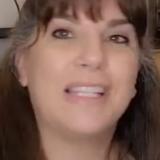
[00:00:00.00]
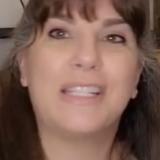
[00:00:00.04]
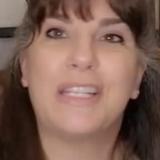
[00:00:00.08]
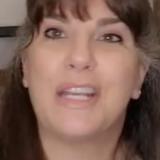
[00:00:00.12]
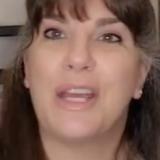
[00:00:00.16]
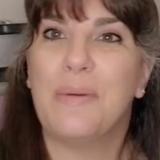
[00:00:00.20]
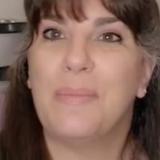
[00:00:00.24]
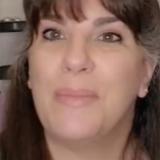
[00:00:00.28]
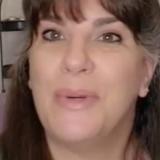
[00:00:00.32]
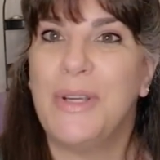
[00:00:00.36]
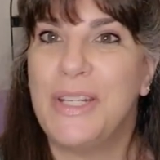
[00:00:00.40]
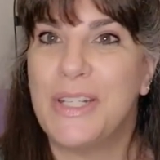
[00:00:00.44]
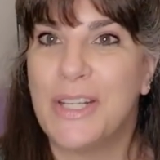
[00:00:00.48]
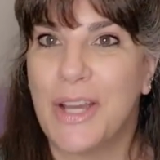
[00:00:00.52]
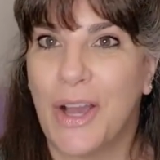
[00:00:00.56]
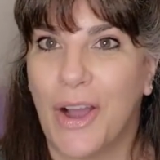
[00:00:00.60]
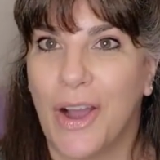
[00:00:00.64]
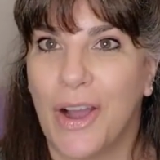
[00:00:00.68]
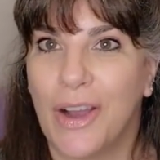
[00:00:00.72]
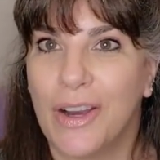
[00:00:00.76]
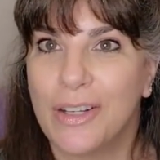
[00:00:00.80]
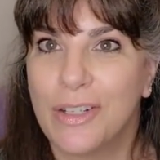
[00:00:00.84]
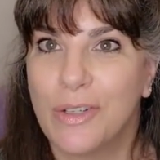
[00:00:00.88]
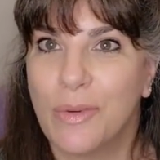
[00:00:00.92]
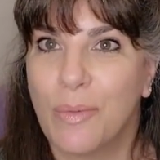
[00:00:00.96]
time we
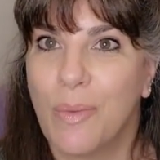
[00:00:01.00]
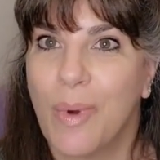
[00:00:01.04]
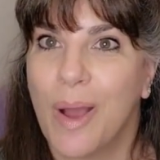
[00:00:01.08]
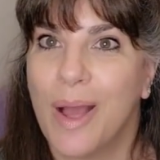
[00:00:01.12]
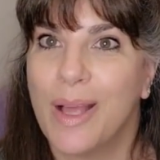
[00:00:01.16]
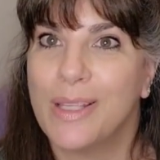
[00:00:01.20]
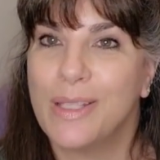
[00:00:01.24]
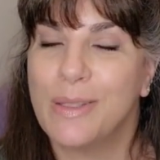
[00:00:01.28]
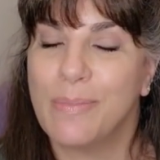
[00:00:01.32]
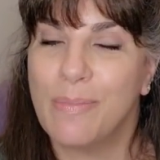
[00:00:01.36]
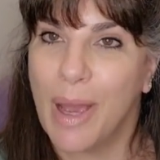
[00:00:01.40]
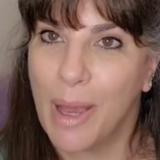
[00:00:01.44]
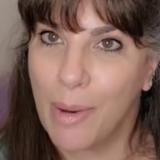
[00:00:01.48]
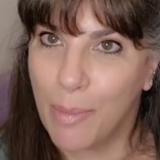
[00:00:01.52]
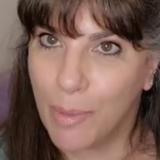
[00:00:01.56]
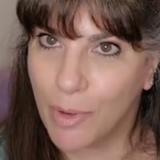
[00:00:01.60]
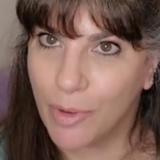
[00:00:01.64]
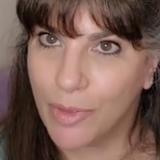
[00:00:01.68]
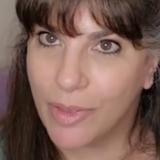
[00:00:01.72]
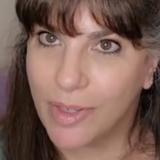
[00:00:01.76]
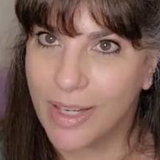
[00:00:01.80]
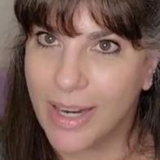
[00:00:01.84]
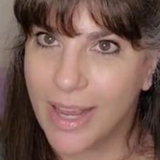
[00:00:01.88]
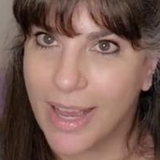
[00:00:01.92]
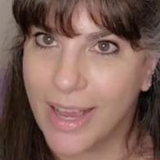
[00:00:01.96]
talked was my
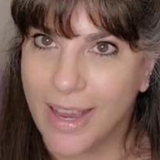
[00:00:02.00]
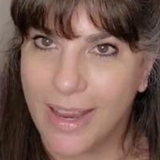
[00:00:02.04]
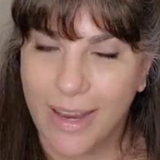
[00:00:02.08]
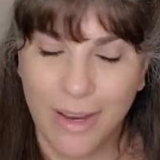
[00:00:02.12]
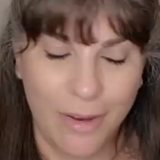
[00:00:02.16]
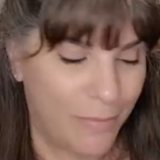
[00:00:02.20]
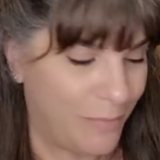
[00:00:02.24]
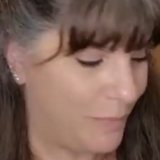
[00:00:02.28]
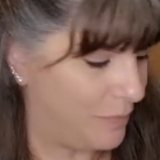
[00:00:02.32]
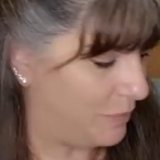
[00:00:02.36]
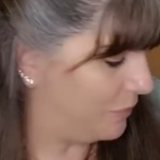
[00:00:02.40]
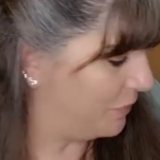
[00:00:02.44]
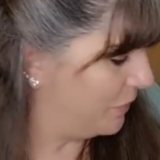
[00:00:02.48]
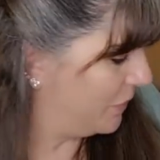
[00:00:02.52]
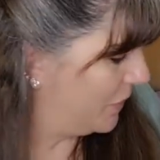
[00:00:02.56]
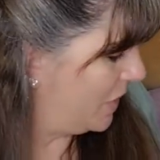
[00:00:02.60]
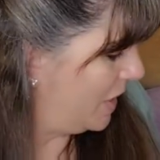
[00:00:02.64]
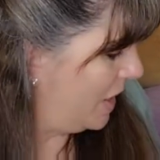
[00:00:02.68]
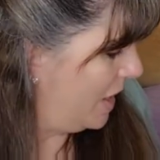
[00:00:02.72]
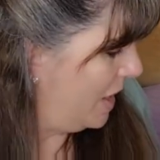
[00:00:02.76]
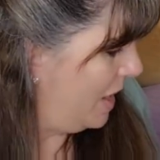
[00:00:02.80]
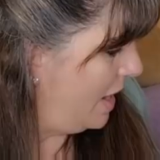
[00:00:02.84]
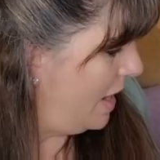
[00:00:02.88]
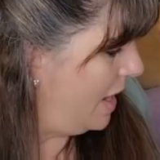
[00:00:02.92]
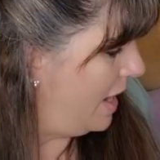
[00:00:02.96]
birthday,
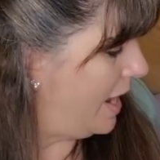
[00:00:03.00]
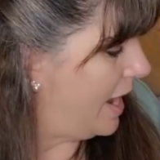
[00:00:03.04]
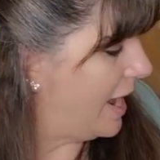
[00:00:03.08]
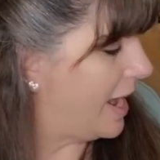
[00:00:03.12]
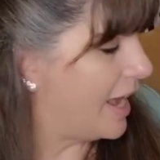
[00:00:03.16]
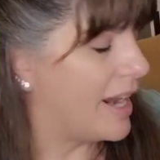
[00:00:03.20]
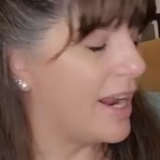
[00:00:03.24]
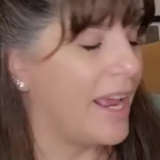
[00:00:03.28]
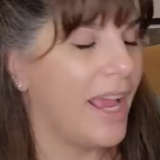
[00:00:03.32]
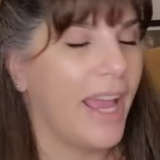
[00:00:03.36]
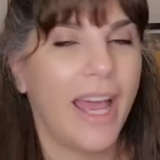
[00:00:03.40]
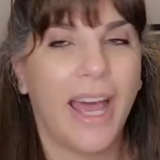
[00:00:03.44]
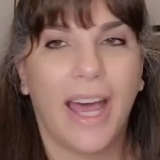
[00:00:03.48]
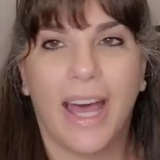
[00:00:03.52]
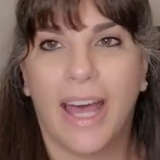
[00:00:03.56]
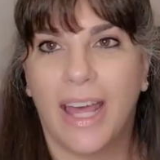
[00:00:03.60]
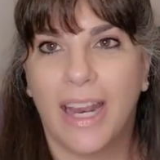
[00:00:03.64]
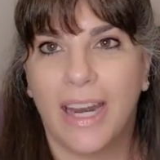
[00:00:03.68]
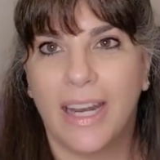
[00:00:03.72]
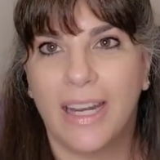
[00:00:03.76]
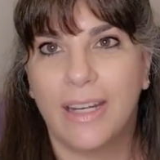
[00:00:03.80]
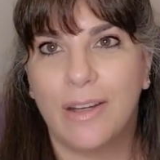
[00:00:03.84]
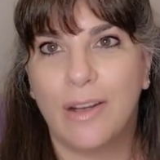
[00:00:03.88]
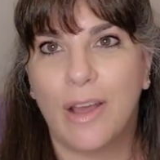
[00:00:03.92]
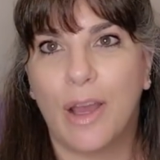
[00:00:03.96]
and I
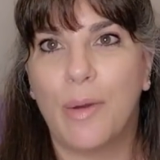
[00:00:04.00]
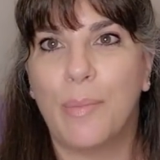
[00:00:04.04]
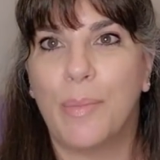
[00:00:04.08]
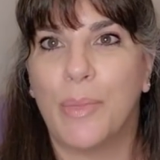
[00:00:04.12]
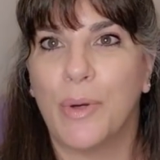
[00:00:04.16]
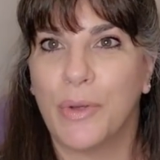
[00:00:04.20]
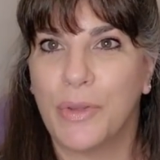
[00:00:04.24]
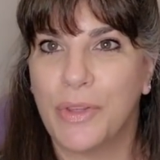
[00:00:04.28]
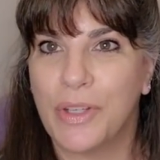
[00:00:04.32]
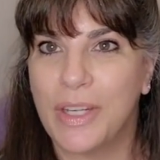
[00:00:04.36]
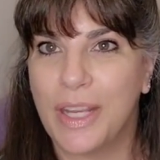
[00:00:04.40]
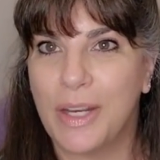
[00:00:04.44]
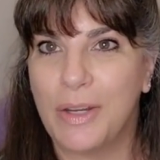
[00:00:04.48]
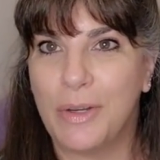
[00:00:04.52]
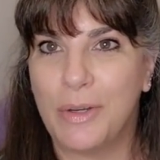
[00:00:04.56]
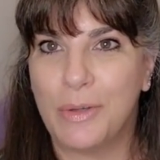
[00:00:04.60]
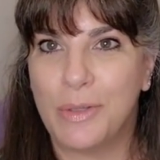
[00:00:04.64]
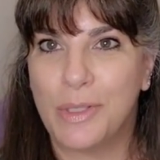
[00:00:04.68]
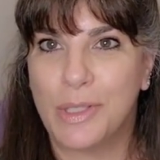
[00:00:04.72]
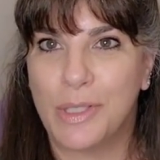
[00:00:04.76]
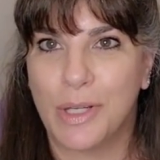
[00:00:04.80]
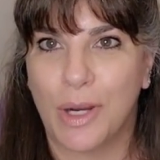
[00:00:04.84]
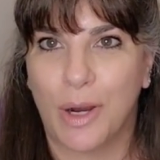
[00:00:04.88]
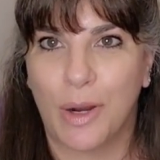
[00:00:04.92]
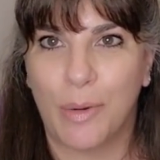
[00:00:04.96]
had a birthday new
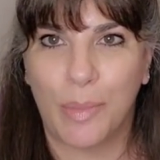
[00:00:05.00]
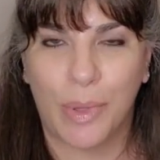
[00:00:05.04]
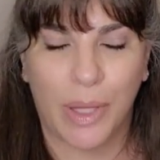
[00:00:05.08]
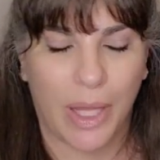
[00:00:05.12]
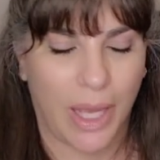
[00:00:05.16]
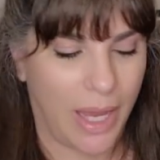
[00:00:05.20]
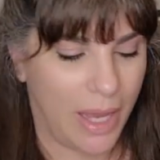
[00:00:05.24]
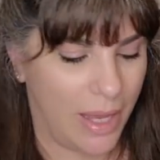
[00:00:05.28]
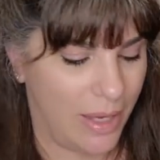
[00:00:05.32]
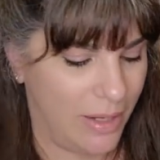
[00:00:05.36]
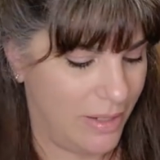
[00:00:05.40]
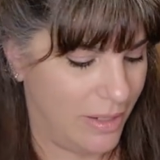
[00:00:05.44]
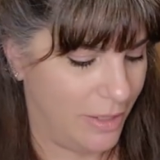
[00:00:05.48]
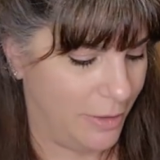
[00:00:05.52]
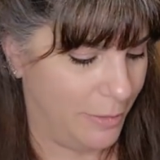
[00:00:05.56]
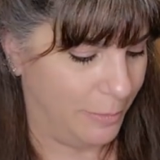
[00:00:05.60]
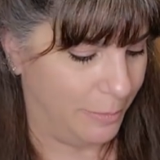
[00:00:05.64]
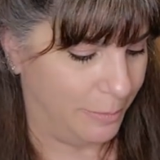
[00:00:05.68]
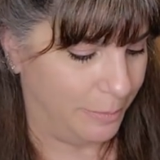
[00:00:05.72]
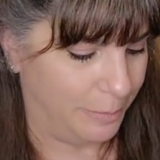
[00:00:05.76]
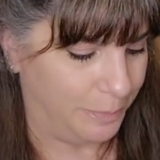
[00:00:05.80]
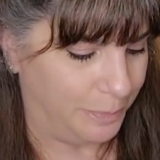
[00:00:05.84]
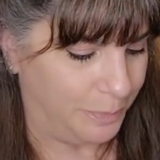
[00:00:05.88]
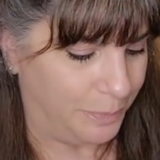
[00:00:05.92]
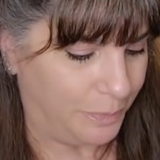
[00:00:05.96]
start planned.
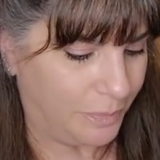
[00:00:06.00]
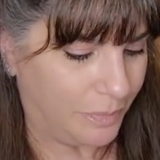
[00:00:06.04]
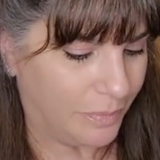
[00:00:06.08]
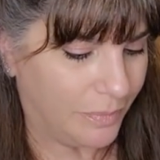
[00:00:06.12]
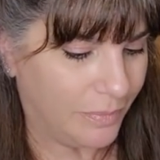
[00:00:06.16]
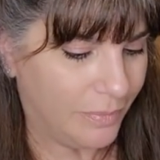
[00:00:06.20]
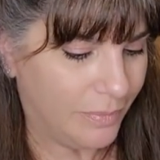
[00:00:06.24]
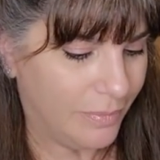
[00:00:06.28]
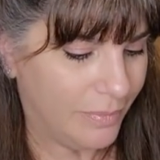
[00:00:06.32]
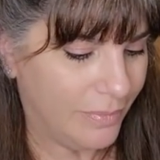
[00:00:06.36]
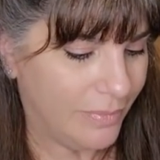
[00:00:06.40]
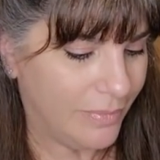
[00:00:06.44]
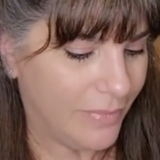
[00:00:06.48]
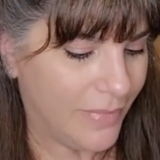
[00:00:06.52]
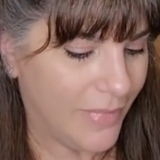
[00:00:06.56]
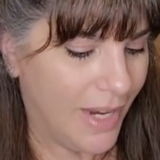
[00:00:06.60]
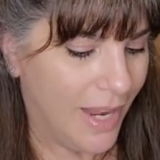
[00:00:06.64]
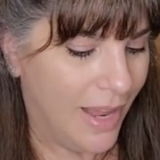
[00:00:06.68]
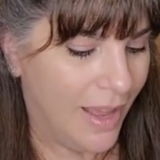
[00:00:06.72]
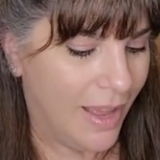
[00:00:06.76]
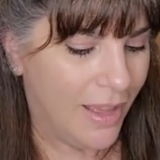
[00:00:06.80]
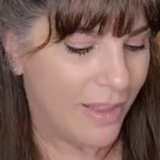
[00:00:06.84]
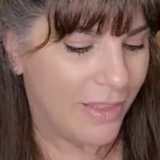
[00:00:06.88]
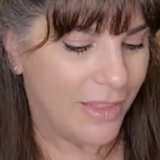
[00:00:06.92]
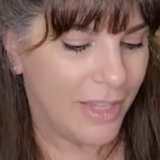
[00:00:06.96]

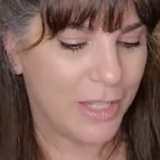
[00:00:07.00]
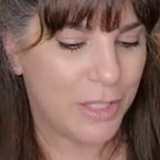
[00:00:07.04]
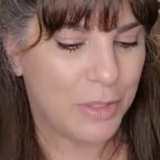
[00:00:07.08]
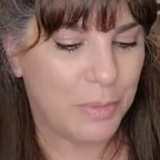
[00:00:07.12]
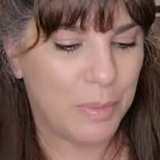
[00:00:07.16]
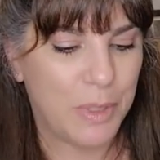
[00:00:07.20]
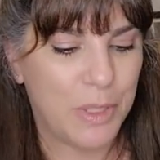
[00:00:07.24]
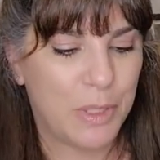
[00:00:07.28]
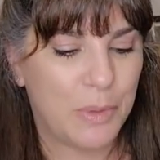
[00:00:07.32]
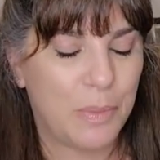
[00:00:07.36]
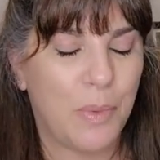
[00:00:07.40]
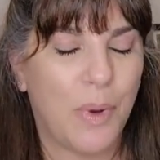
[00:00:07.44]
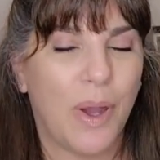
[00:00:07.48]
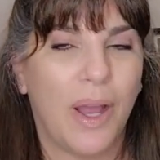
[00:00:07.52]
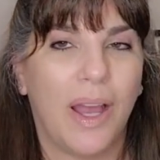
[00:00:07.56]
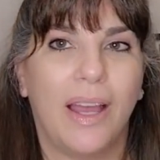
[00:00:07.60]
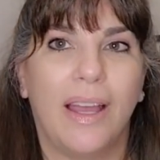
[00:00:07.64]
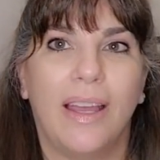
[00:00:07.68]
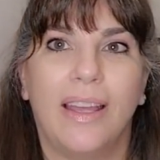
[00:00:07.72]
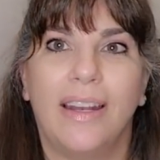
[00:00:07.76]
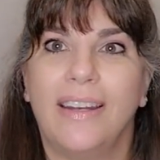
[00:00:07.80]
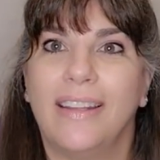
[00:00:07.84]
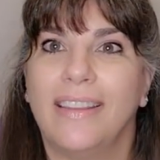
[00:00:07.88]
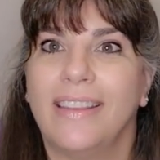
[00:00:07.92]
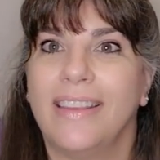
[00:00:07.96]
This was
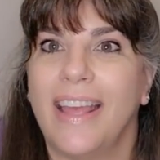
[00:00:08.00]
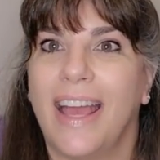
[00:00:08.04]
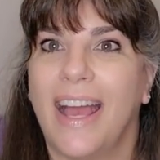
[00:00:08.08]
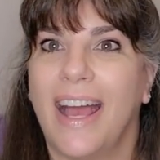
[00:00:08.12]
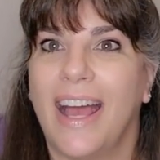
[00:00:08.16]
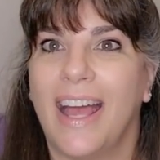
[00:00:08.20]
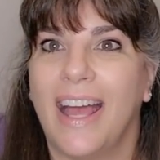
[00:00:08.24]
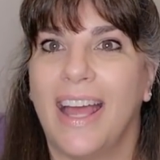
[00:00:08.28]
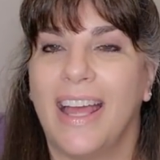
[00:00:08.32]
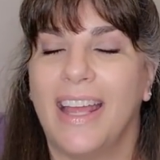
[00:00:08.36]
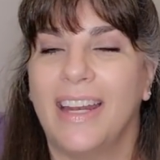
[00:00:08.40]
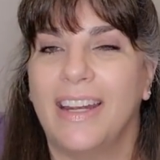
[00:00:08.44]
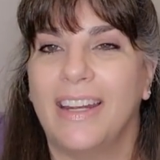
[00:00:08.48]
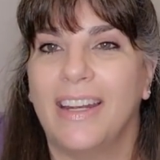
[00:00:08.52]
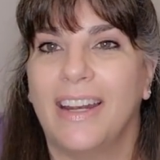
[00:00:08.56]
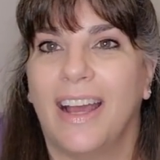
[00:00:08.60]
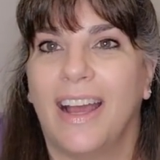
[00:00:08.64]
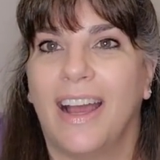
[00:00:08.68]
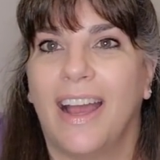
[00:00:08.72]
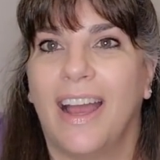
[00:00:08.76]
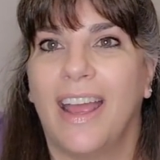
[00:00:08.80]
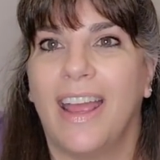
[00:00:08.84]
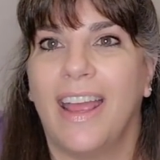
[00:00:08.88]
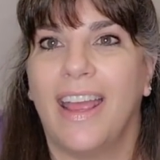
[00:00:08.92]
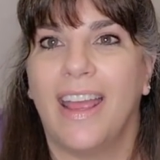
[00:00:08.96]
one that
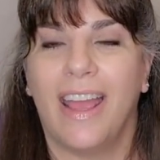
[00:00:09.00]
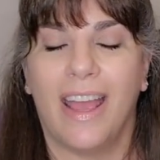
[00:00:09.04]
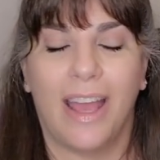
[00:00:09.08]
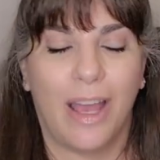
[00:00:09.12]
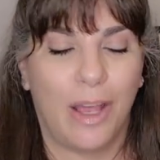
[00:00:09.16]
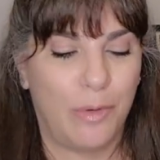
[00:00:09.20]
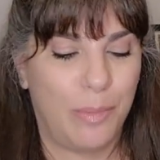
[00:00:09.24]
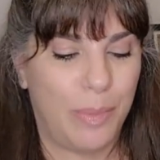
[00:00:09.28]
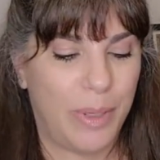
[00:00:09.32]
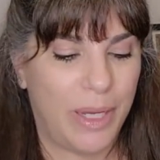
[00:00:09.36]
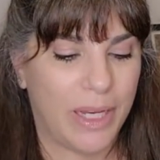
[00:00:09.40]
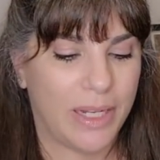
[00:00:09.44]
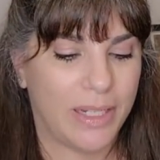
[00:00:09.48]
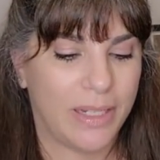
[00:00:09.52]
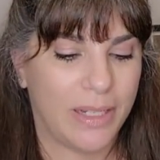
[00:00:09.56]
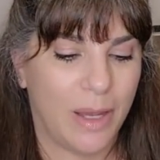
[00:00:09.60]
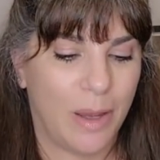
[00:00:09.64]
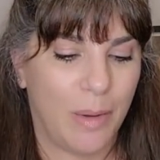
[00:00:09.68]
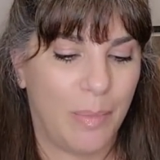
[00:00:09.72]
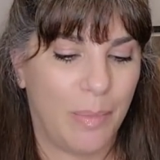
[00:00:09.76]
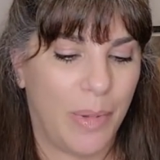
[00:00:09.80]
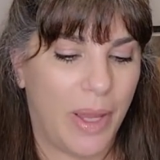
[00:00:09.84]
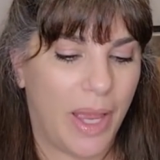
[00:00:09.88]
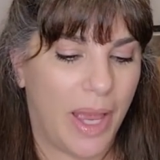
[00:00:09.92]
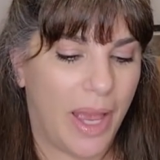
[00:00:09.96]
I had picked
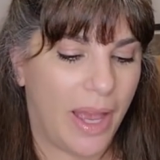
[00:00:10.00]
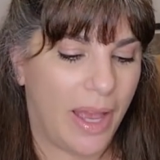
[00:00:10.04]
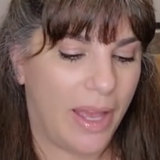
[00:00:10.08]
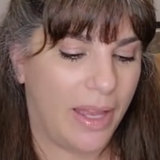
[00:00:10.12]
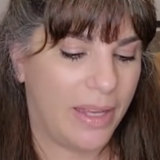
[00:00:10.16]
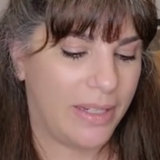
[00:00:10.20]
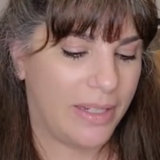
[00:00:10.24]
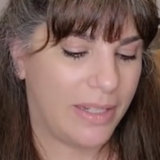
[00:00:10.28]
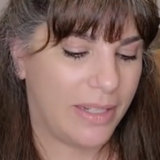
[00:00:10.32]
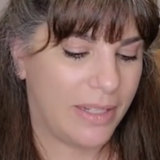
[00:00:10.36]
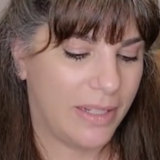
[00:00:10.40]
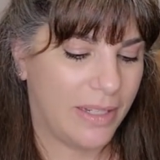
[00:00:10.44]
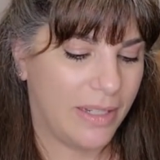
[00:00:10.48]
up at